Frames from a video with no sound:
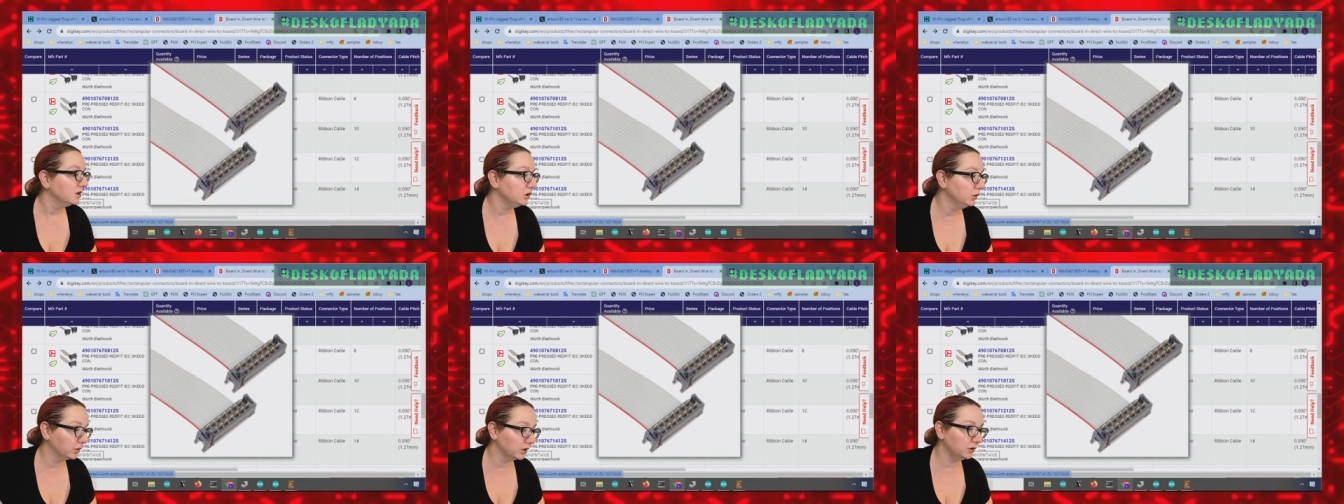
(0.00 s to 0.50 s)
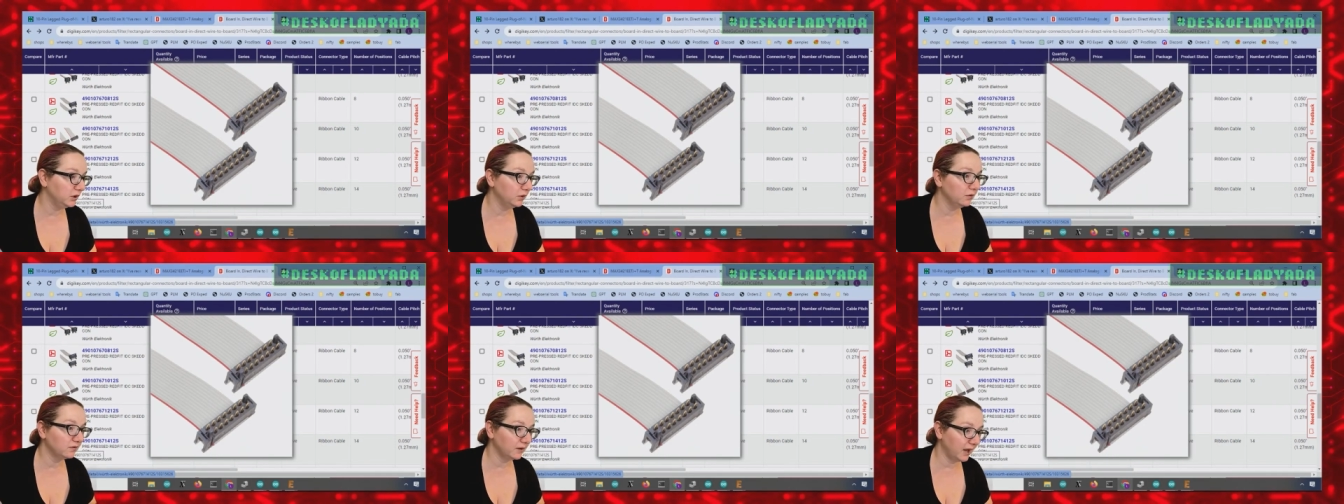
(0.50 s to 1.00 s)
You could
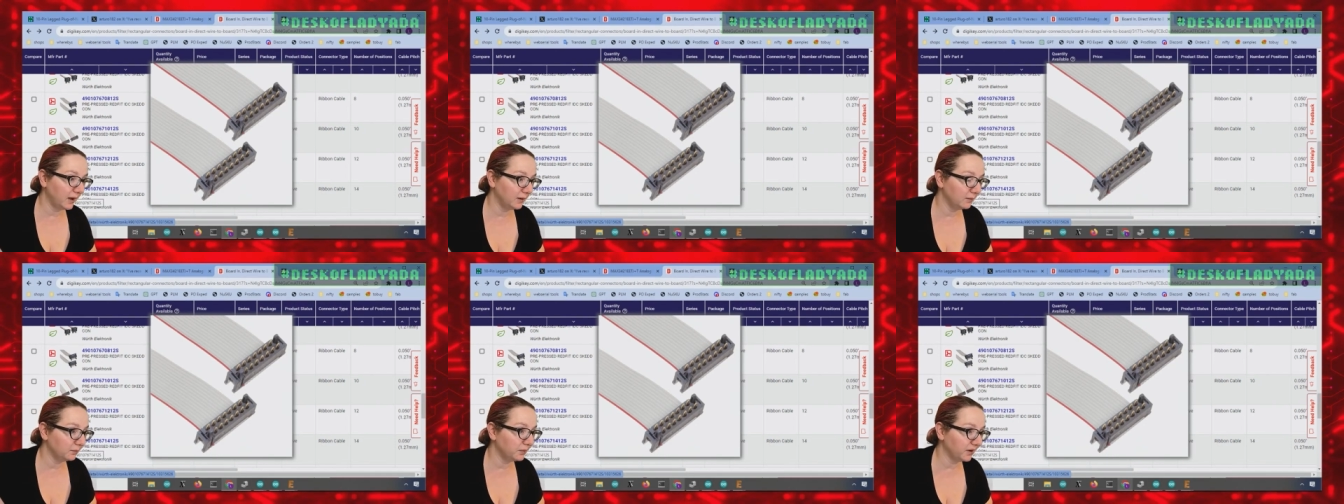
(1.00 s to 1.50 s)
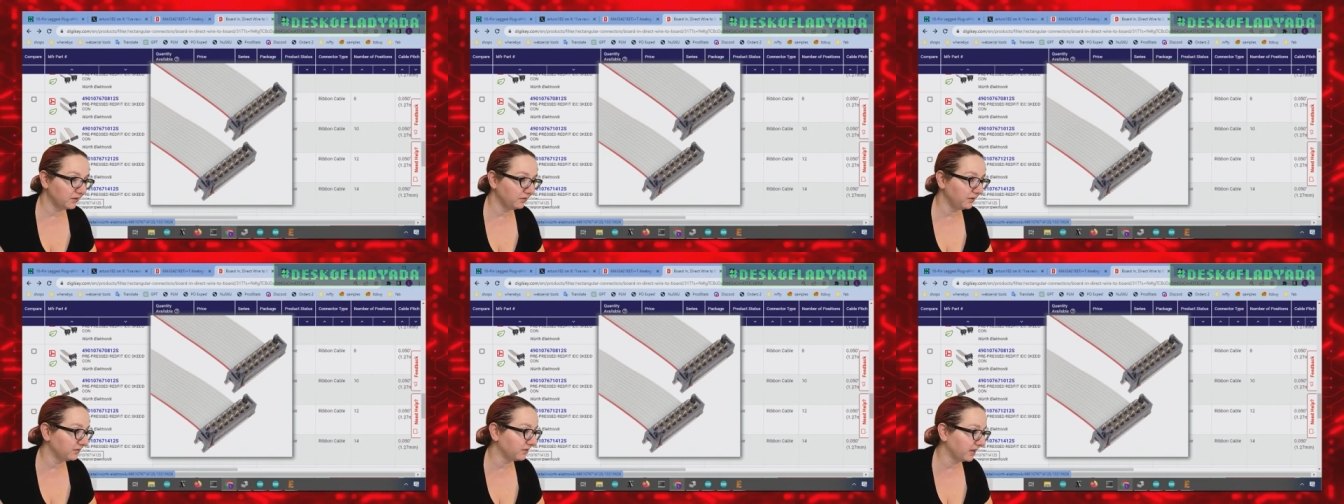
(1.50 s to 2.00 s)
use a press
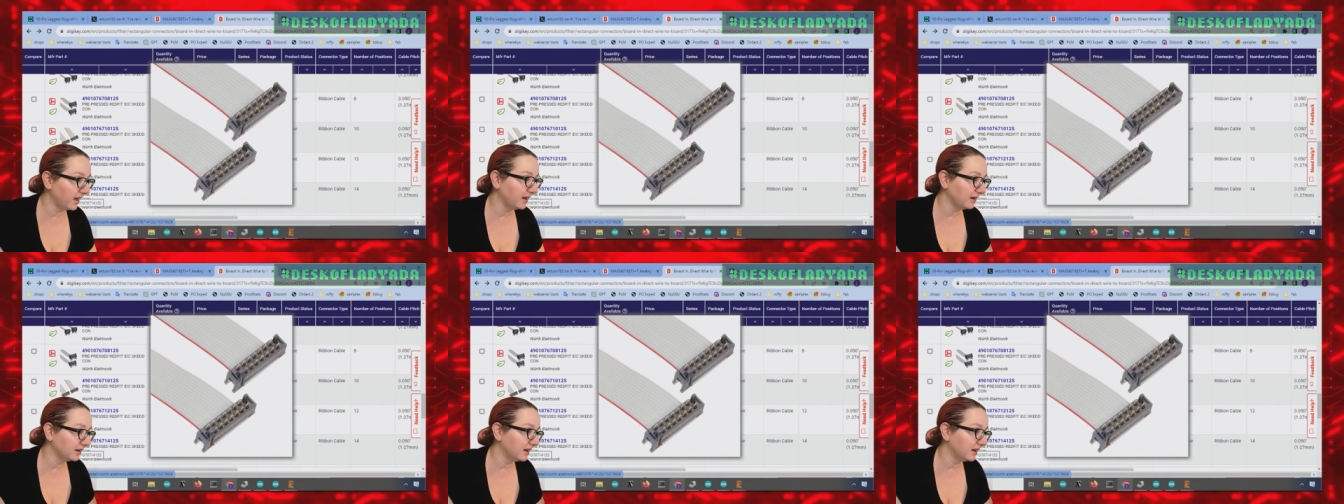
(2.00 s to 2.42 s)
fit for that.